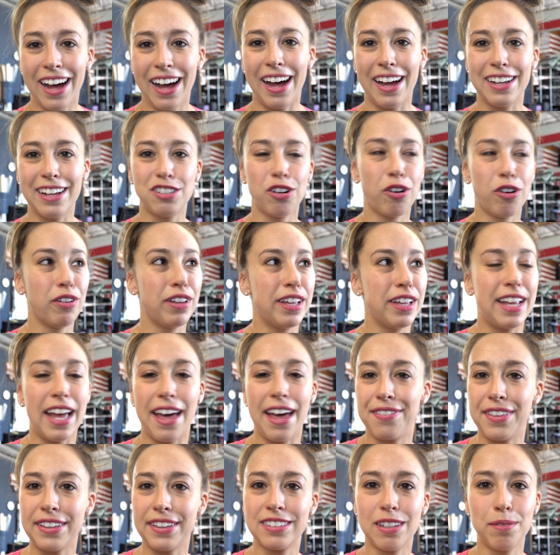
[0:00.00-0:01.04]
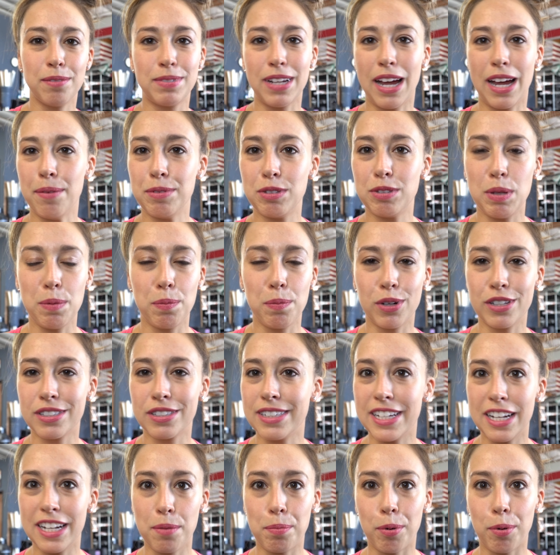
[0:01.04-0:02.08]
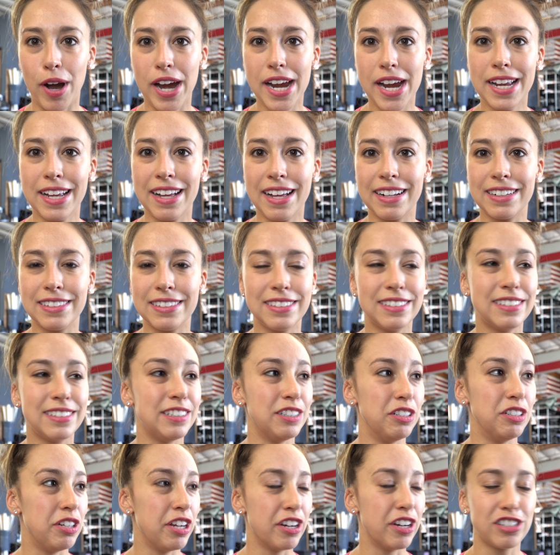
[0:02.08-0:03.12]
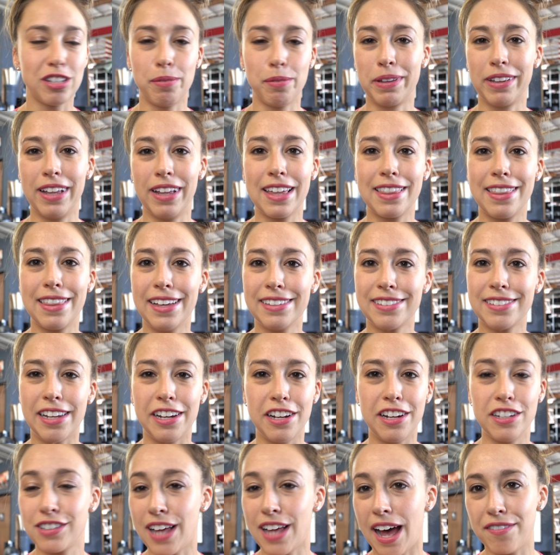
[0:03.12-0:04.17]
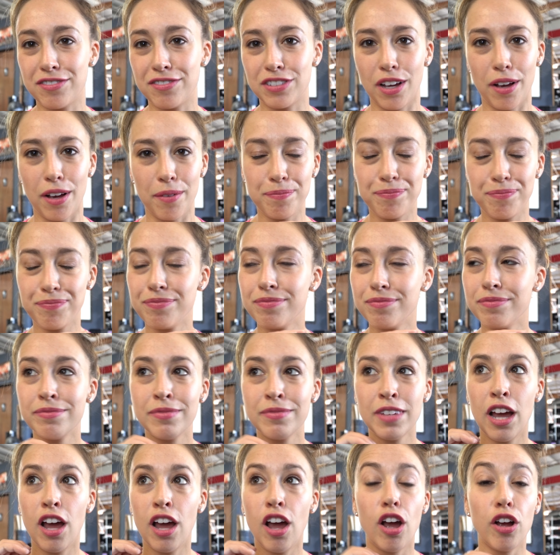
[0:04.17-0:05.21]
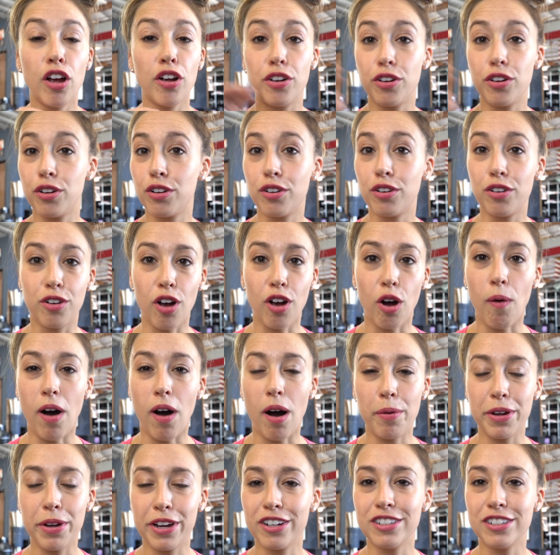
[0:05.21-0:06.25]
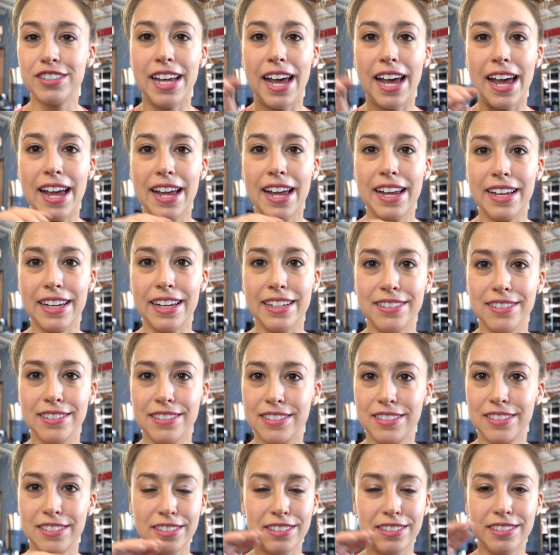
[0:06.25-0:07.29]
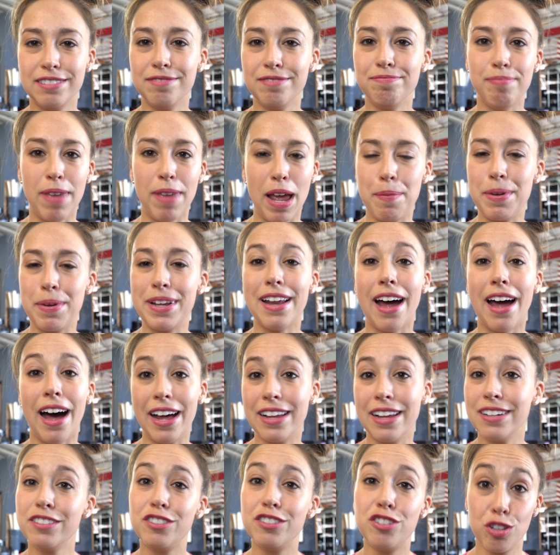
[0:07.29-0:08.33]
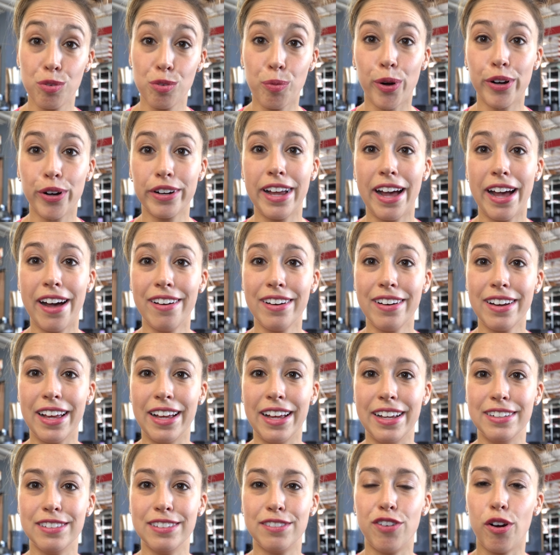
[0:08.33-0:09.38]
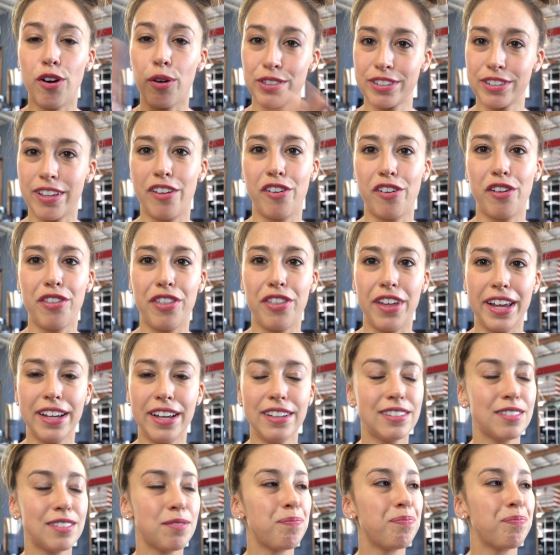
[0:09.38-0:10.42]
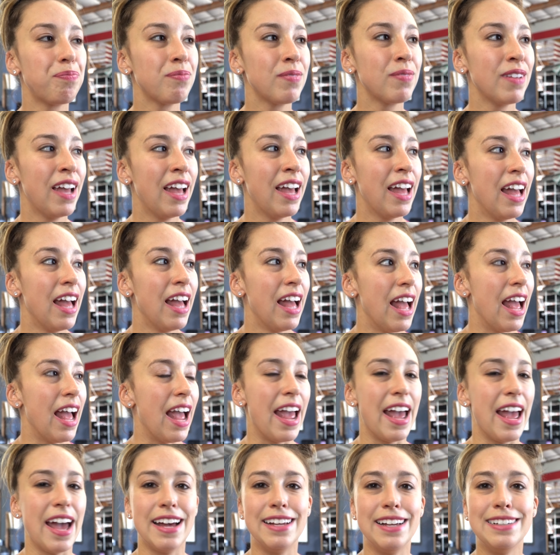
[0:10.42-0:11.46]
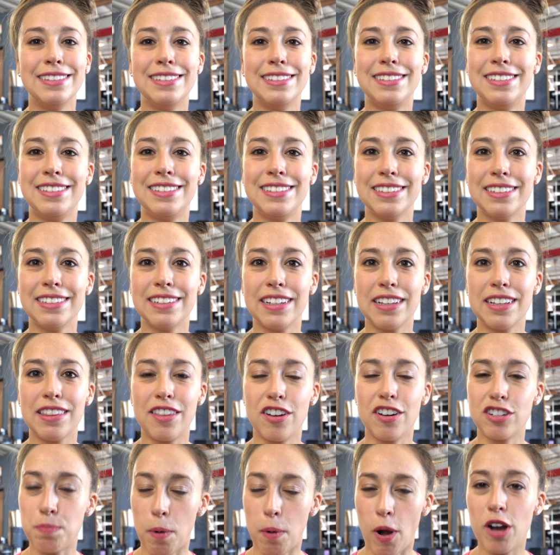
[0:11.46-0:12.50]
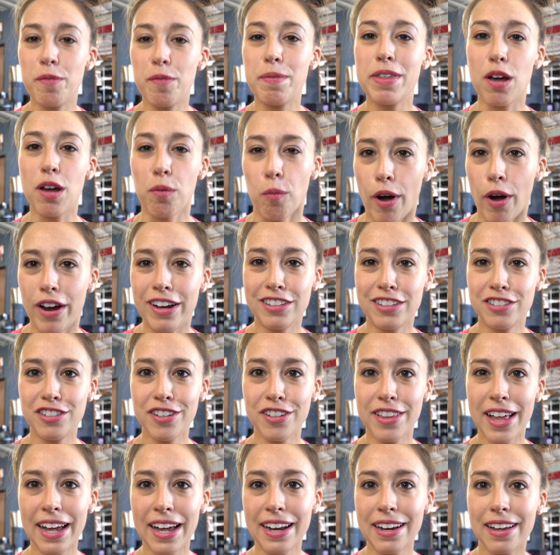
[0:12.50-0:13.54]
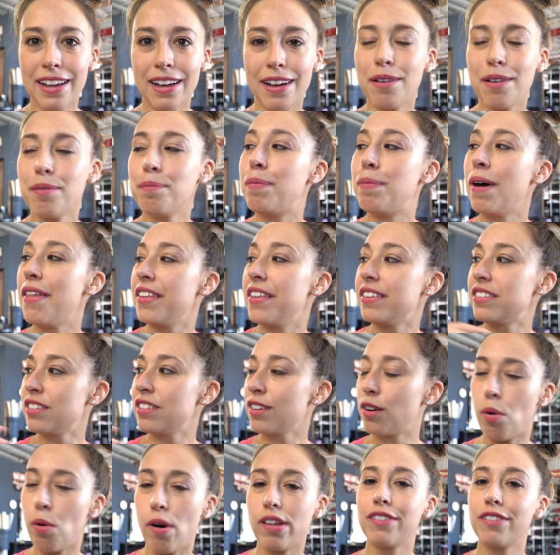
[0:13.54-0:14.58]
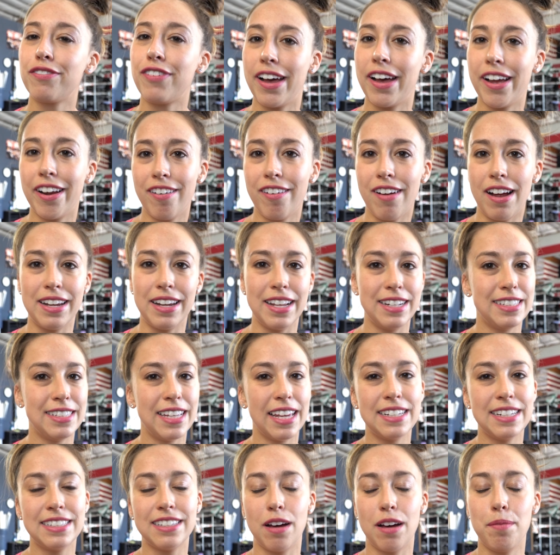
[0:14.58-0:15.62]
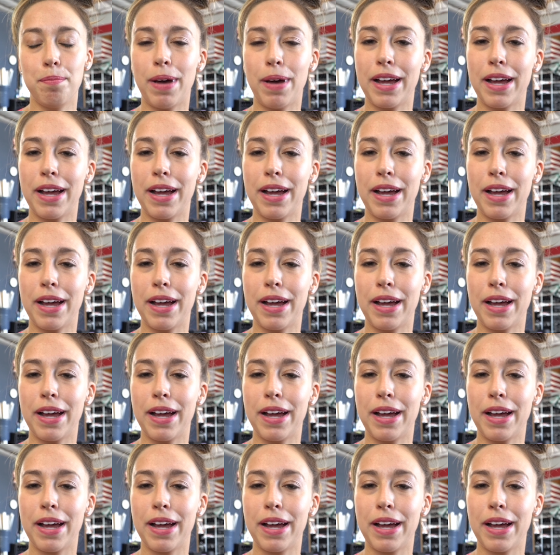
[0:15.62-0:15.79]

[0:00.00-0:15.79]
i totally get that sometimes people just need a break and you hear something like this and you just have to go on with your day and maybe not do the workout and focus on other things. And there's part of me that wanted to do that, but this is a qualifier. I need to get it done